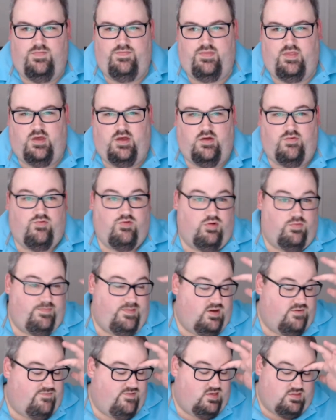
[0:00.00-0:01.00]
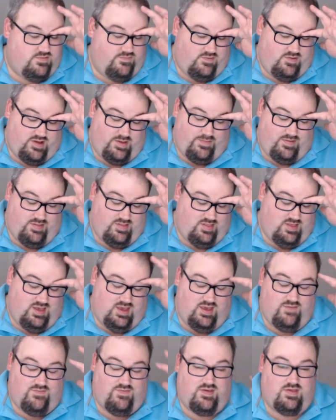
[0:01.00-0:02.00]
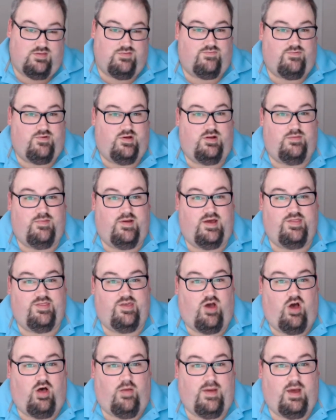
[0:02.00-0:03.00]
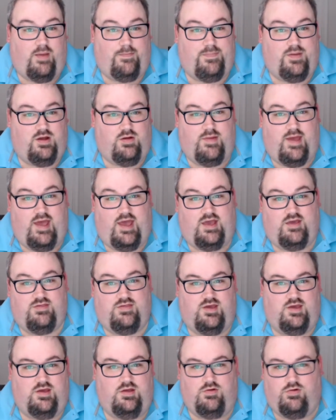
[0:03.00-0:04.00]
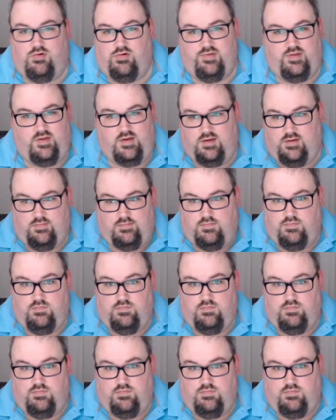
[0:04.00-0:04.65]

The World Beer Festival, I believe, is run by the All About Beer magazine or the